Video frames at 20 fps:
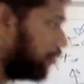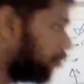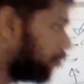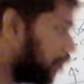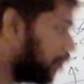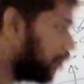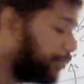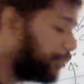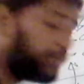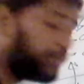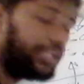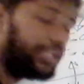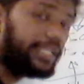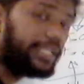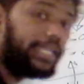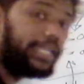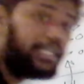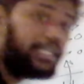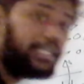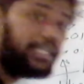
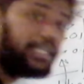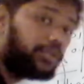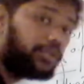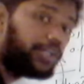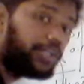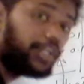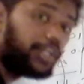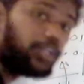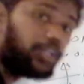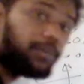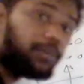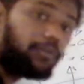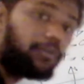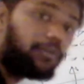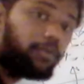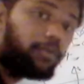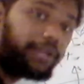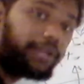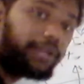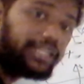1.8 into 10 to the
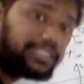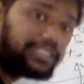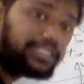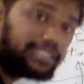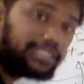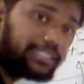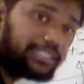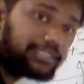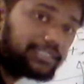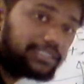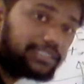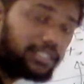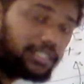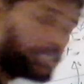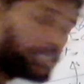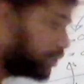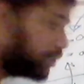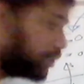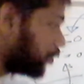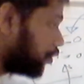power minus 6.
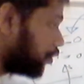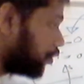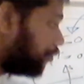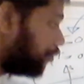So